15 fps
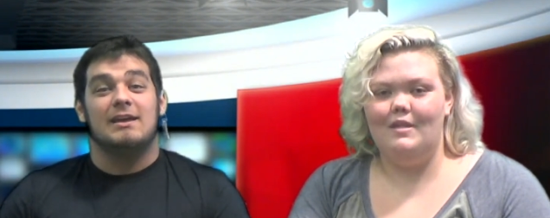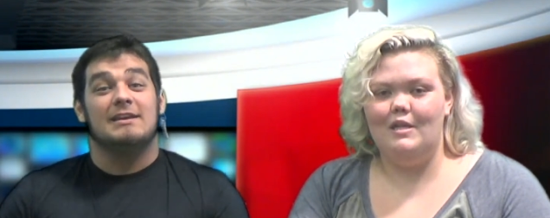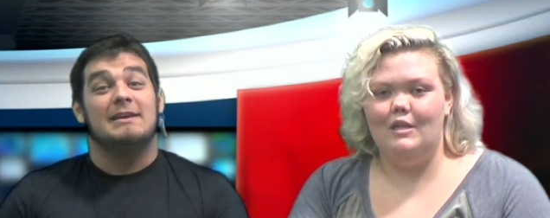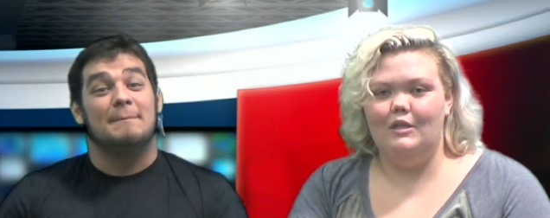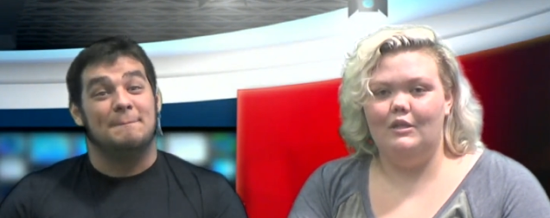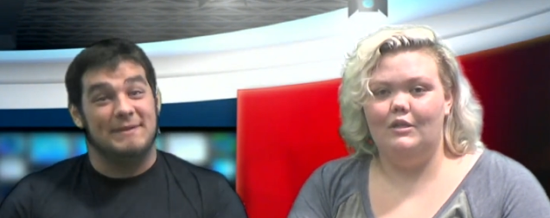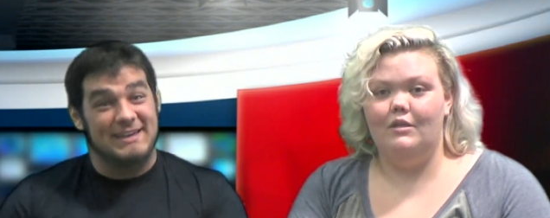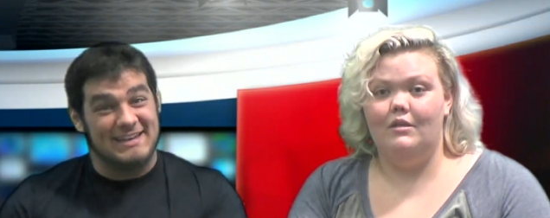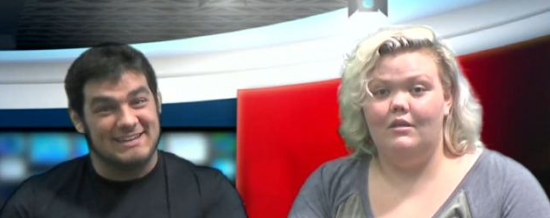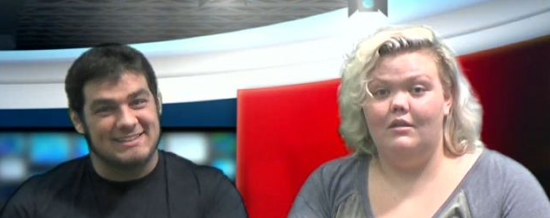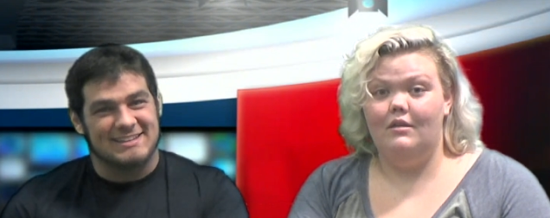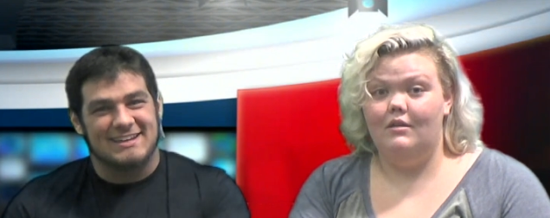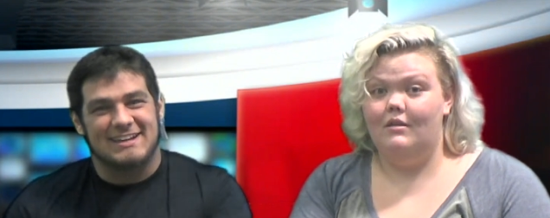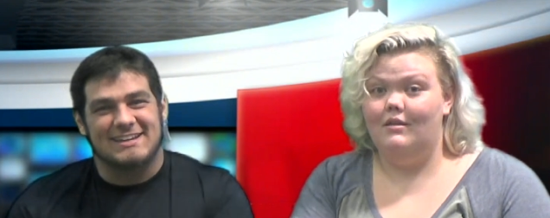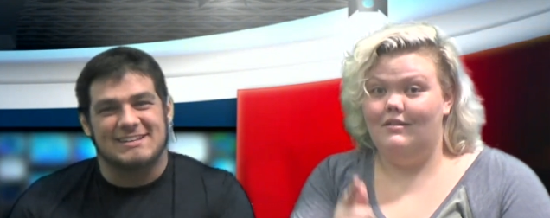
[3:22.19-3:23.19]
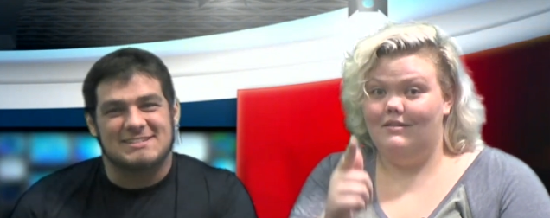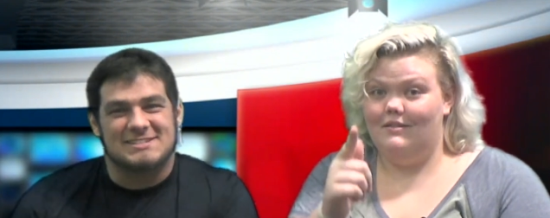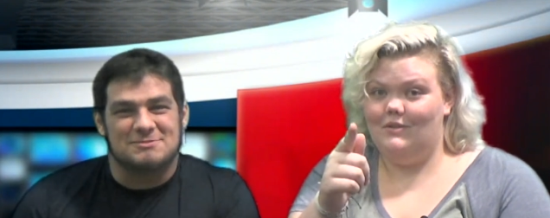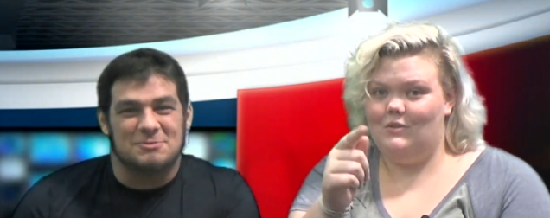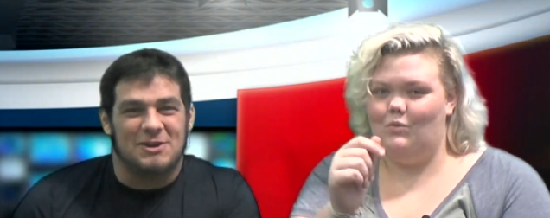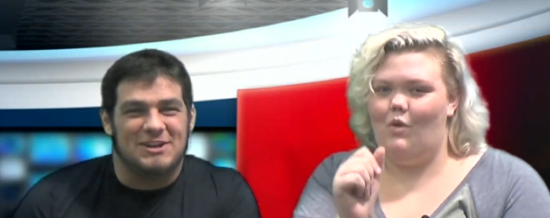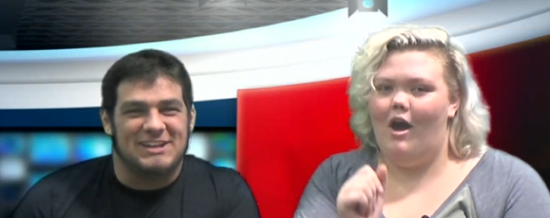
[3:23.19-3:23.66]
Speaker 1: compete against
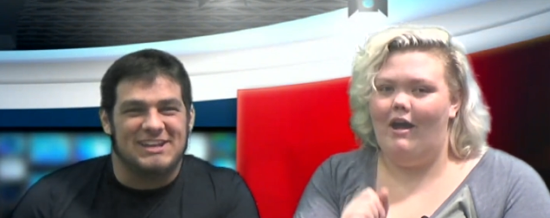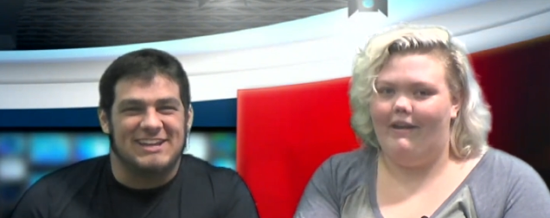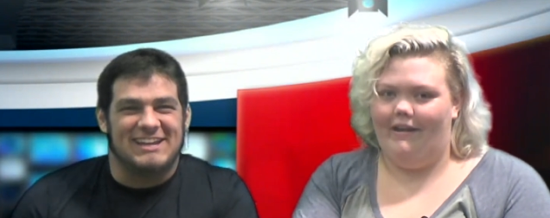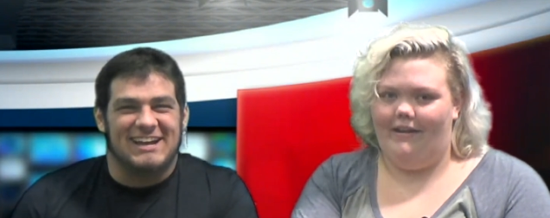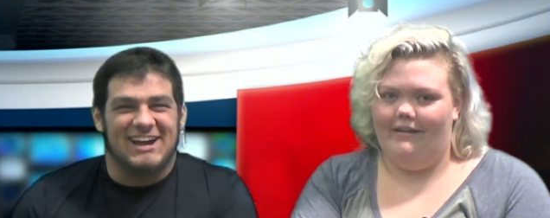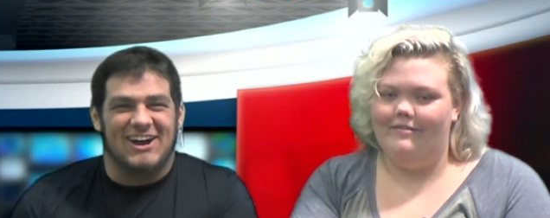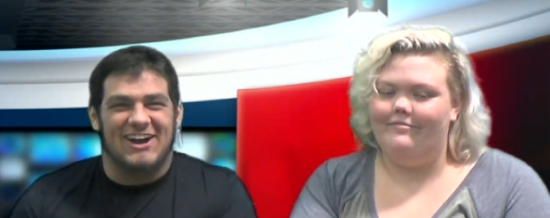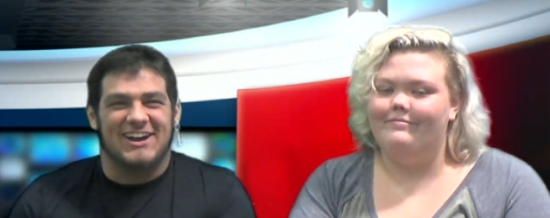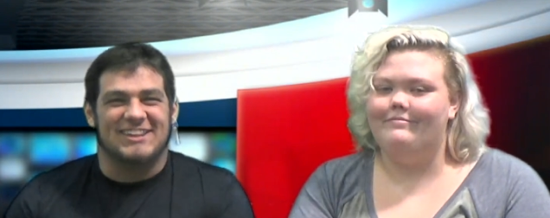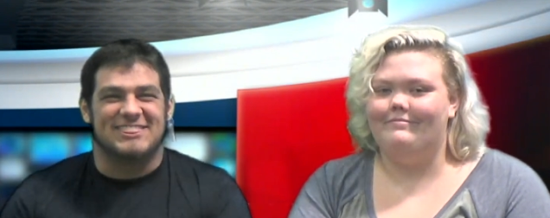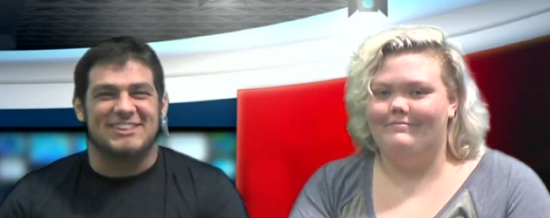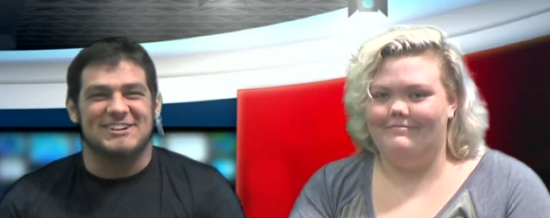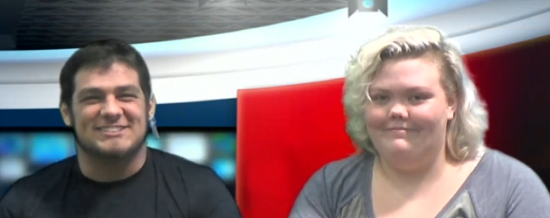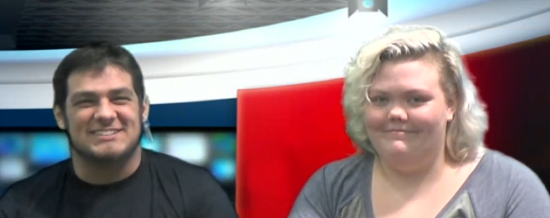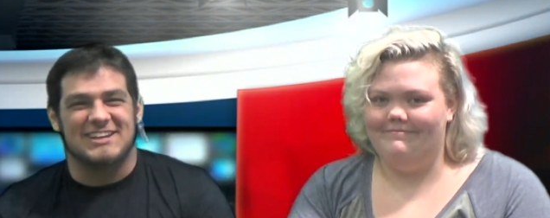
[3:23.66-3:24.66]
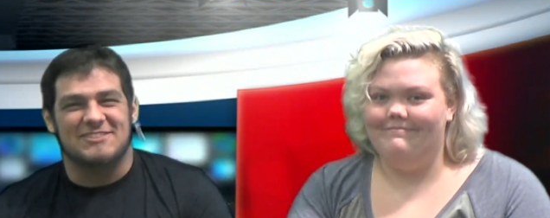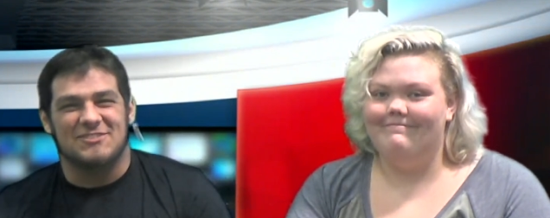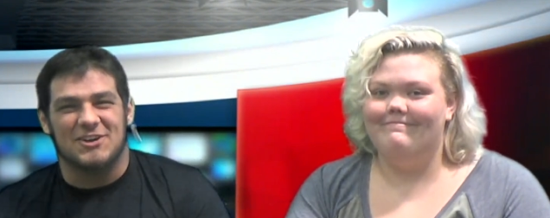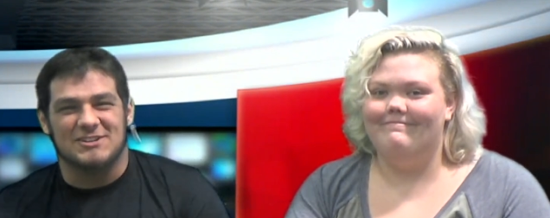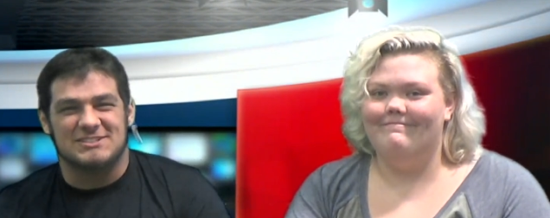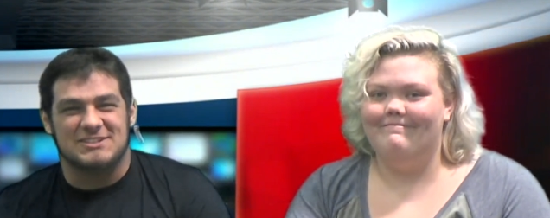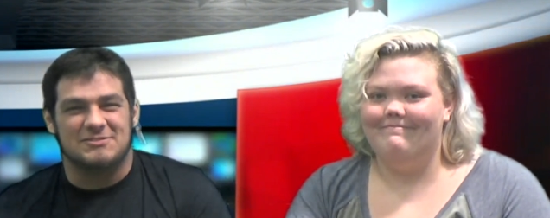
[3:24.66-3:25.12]
Suwannee, Suwannee, on Thursday.
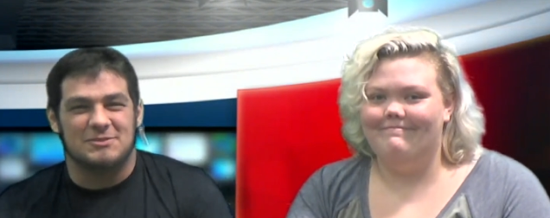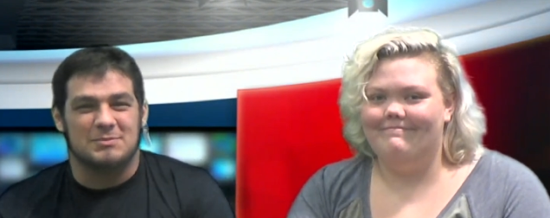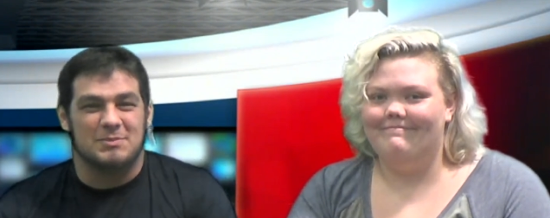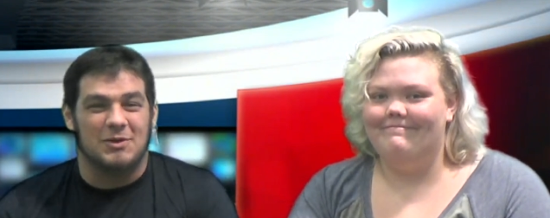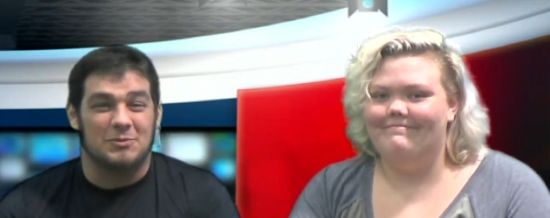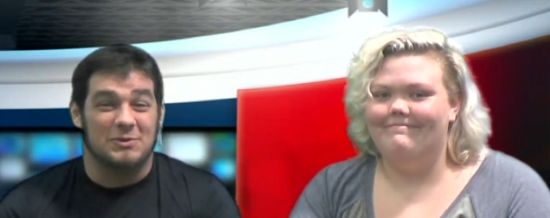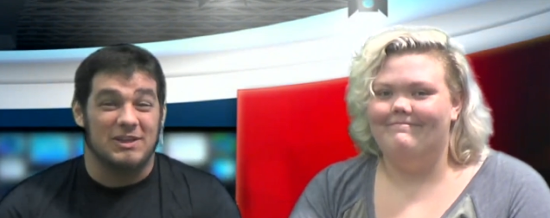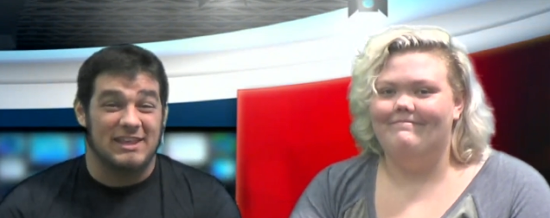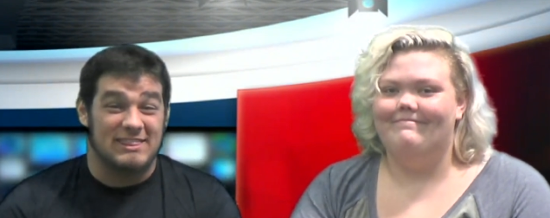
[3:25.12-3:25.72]
Varsity football will